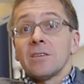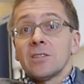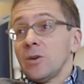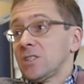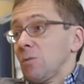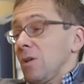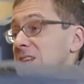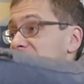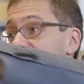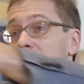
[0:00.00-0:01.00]
So he said, well,
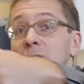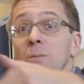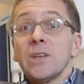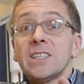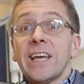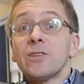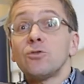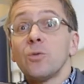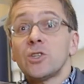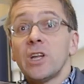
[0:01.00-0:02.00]
let's stick him someplace he can't do
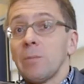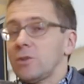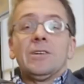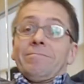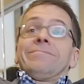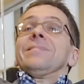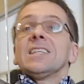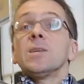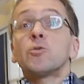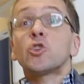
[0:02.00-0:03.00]
too much damage.
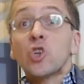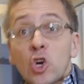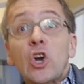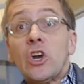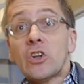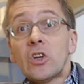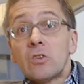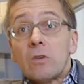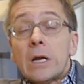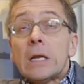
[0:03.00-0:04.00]
That's absurd,
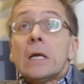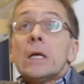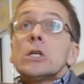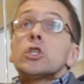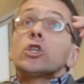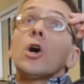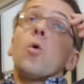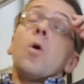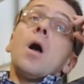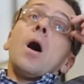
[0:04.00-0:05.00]
right?
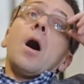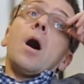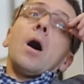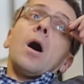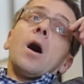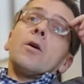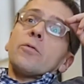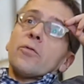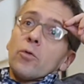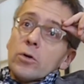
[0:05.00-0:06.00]
So,
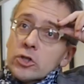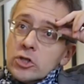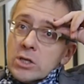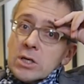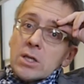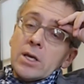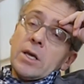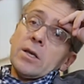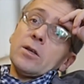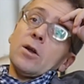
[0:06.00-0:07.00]

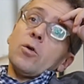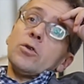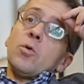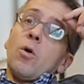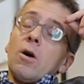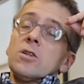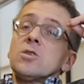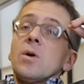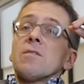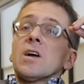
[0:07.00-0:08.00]
unfortunately, you
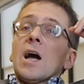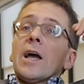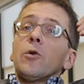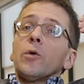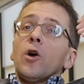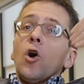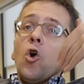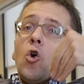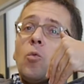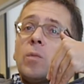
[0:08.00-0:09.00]
also have a guy who at
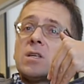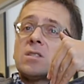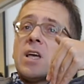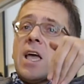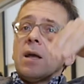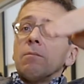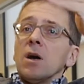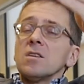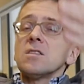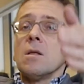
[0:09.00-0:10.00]
home is saying
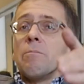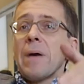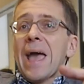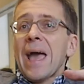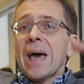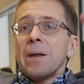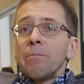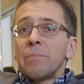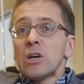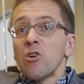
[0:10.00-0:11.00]
Muslim
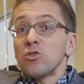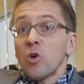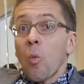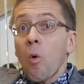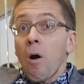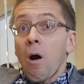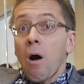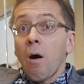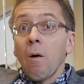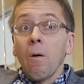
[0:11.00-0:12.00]
ban, build a
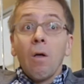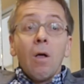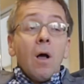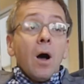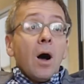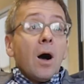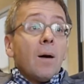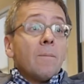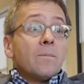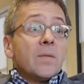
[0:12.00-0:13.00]
wall,
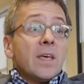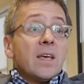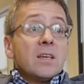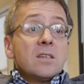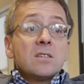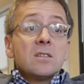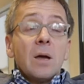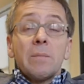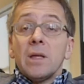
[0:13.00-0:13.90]
is